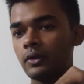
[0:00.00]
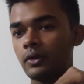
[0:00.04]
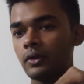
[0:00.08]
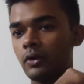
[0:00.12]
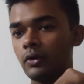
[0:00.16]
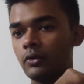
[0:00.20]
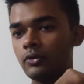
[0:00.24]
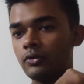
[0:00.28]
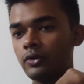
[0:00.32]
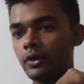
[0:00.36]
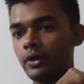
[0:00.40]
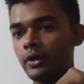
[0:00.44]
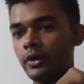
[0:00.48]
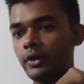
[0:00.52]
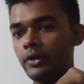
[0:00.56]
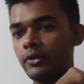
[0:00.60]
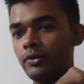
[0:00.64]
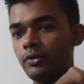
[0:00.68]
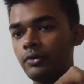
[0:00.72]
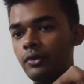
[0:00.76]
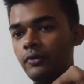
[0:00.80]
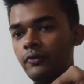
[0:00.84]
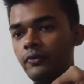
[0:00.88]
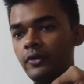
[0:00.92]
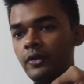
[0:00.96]
Contrary
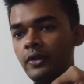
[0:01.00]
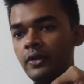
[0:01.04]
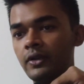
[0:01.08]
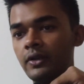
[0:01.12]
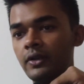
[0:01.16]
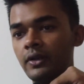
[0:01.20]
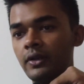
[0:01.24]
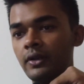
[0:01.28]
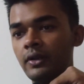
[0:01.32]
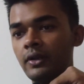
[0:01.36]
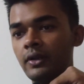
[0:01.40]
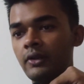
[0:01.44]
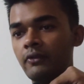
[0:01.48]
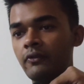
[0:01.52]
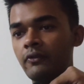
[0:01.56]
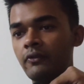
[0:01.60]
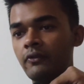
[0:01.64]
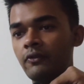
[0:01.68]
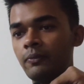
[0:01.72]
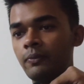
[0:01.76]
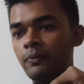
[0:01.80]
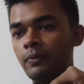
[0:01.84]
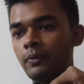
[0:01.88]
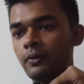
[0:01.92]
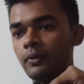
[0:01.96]
to dividend
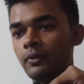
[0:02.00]
irrelevance